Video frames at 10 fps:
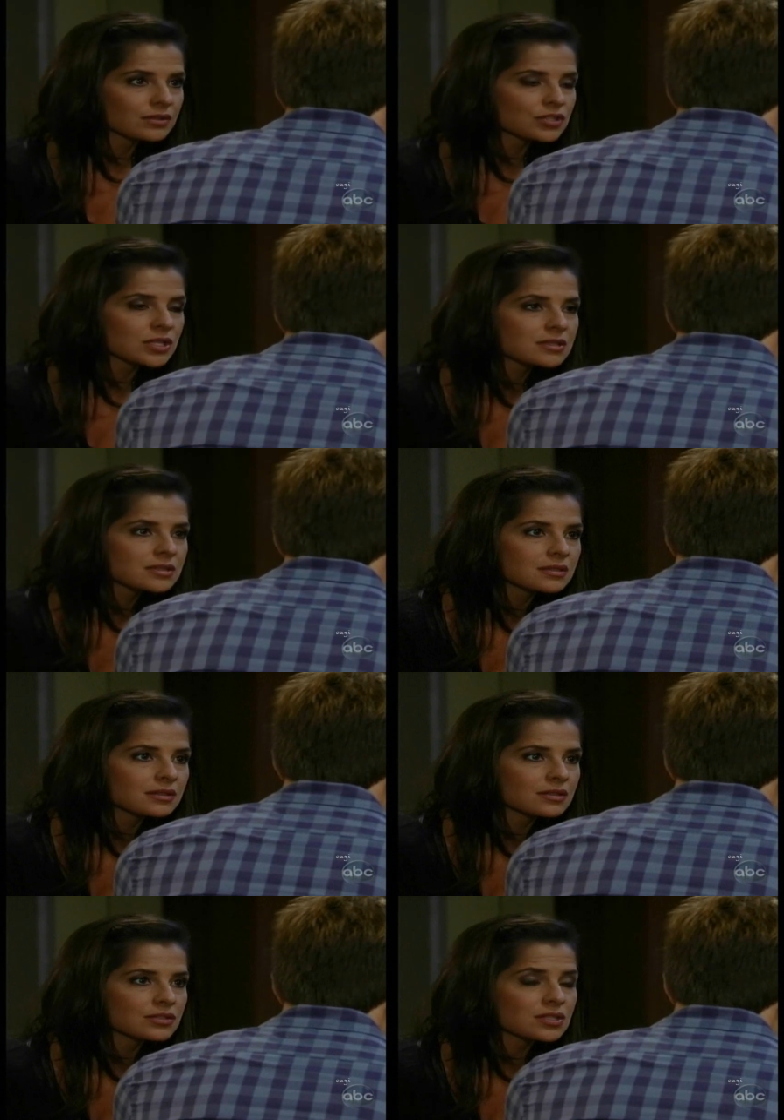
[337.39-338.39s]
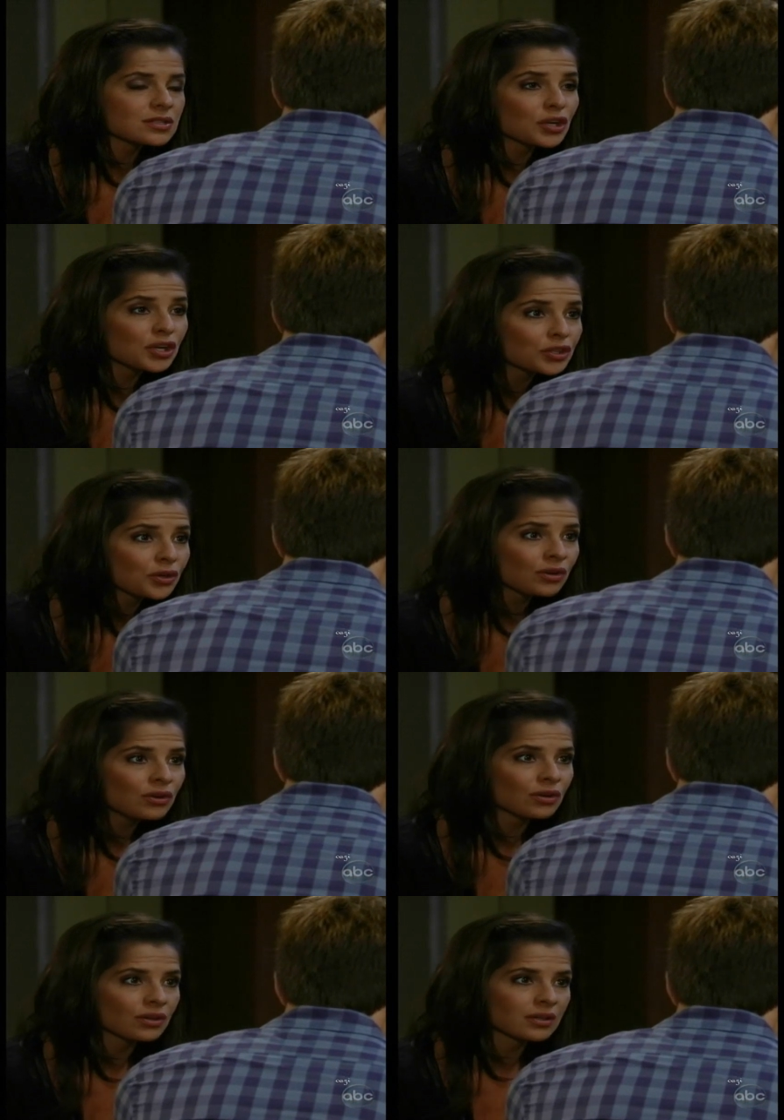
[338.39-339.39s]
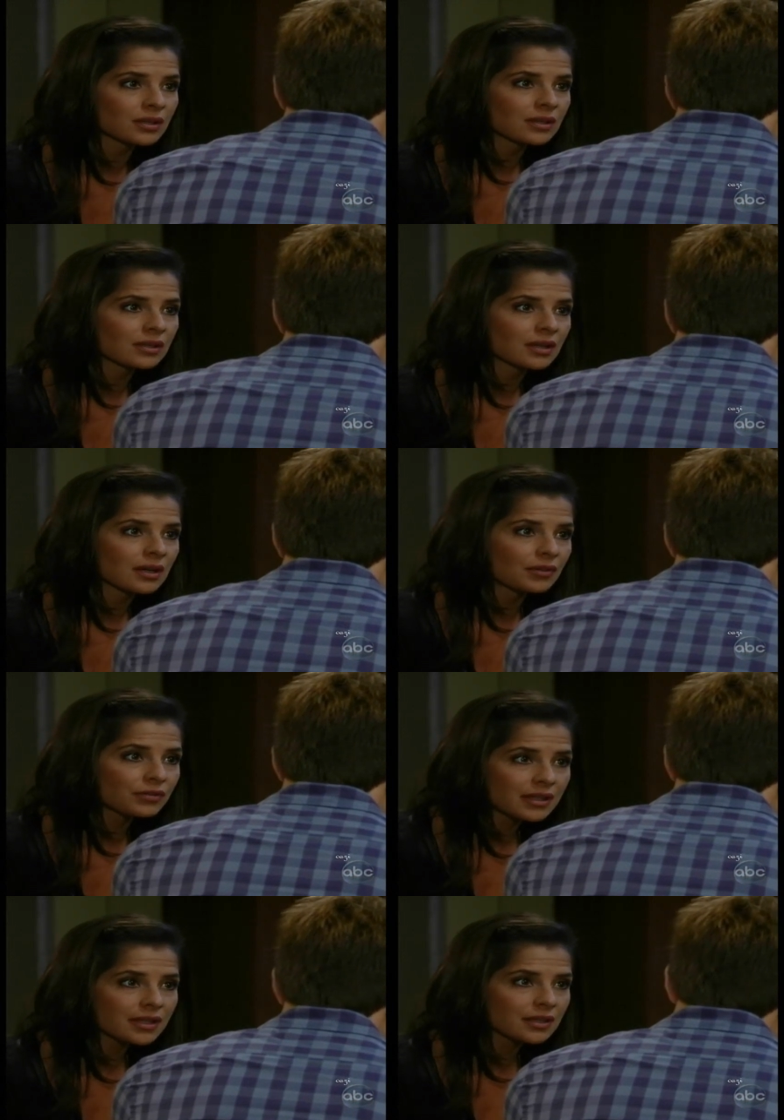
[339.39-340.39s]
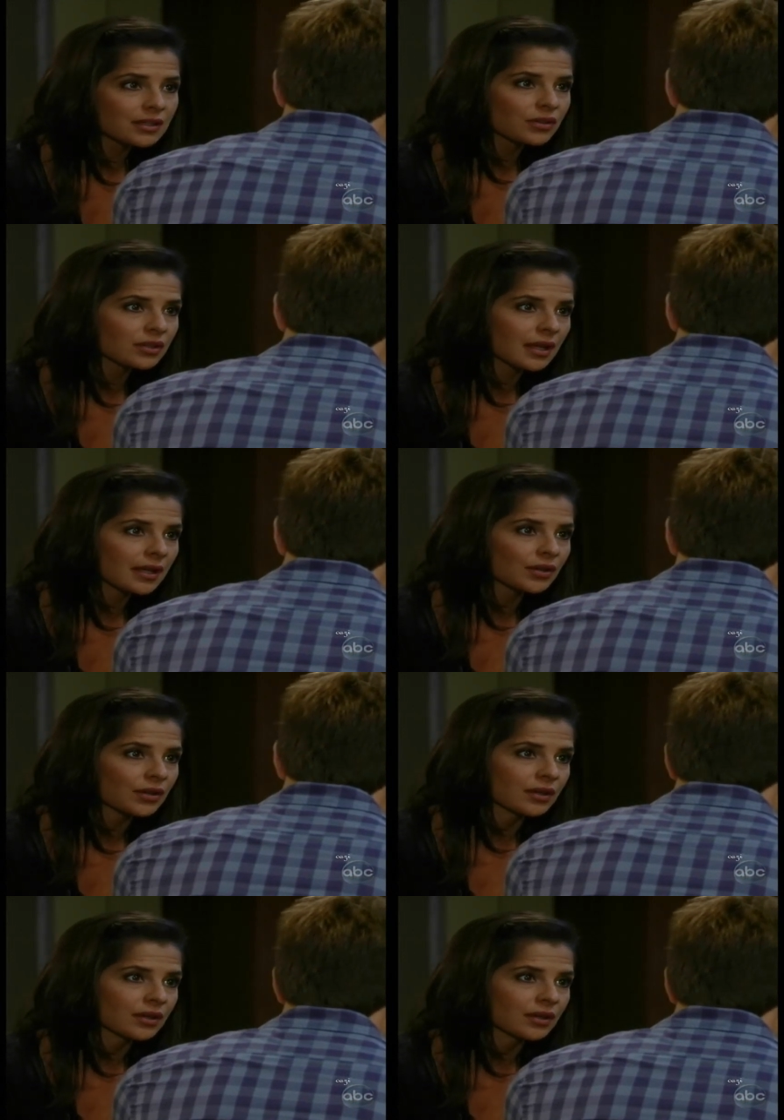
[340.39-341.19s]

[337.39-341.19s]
She's she's a good girl. I really think you're gonna like her.